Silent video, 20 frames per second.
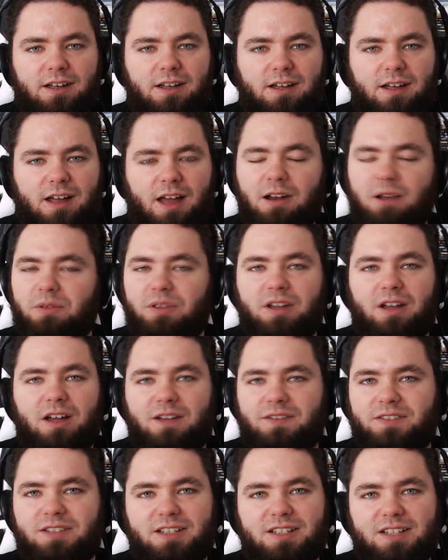I don't think
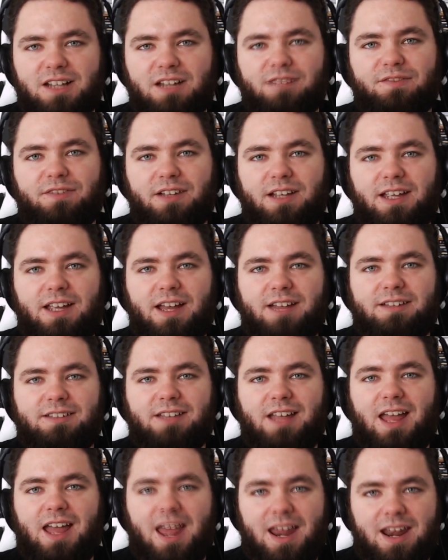I've successfully guessed
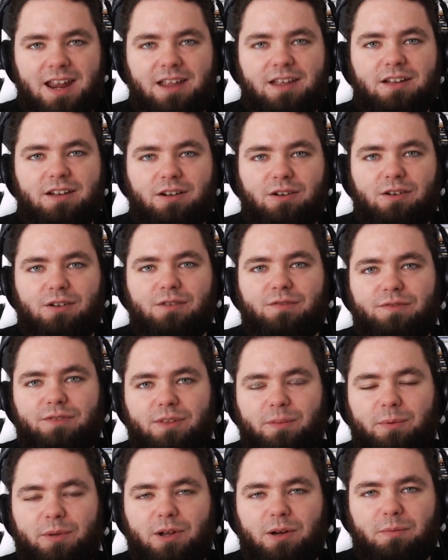any of
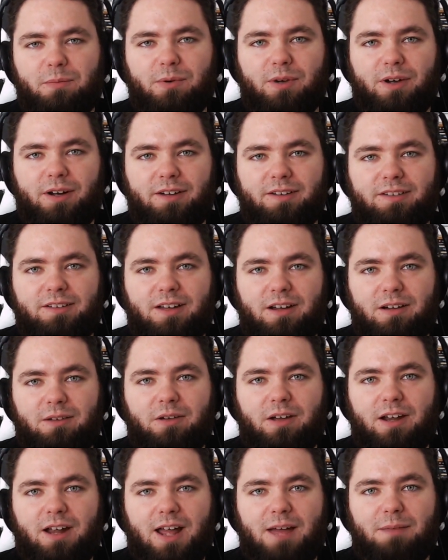the plot points that are
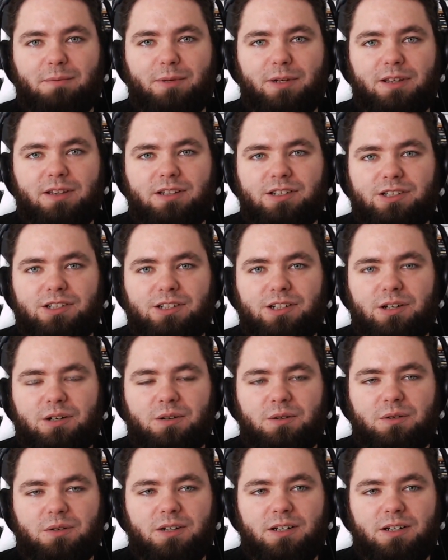going to happen in this show,